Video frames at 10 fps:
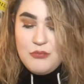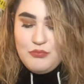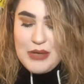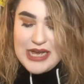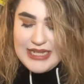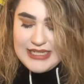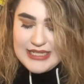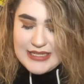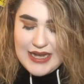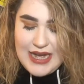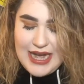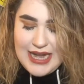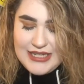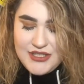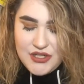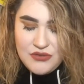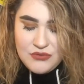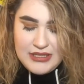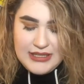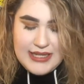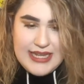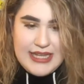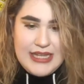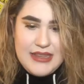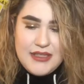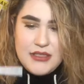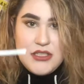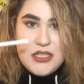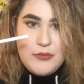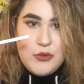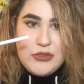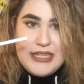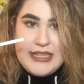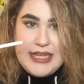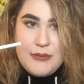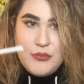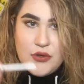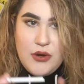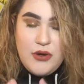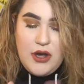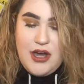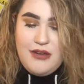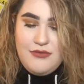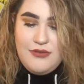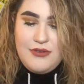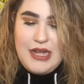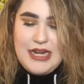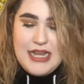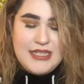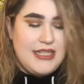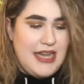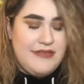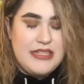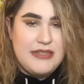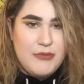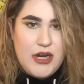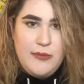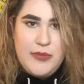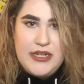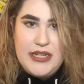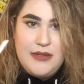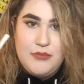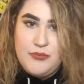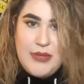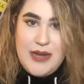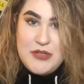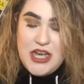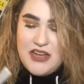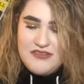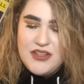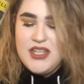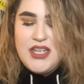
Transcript: but I don't really like it. The little spoolie like broke off, and I still have it somewhere, but it popped off.